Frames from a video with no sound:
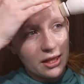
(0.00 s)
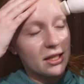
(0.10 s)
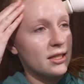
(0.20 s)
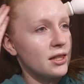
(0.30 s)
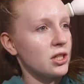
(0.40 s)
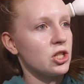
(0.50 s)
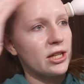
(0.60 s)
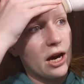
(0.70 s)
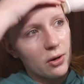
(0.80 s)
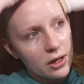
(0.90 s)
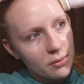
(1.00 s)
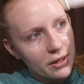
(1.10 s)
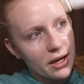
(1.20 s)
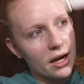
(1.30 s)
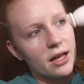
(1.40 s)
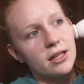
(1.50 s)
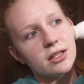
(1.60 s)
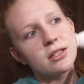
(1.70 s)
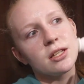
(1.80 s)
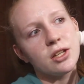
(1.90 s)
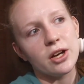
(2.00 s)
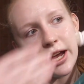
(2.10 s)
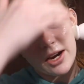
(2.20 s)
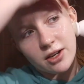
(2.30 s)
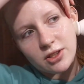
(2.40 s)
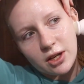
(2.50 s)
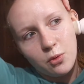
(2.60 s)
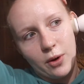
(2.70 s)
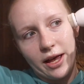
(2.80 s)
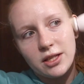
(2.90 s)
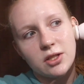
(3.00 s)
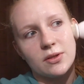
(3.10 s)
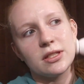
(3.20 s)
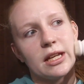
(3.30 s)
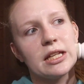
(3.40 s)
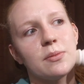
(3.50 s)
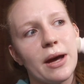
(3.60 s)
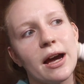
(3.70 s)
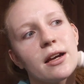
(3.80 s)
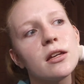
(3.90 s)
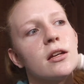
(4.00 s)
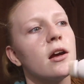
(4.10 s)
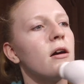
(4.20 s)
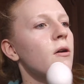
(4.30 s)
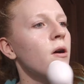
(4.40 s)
these in the shower because your hair is like wet so it stays back, you know?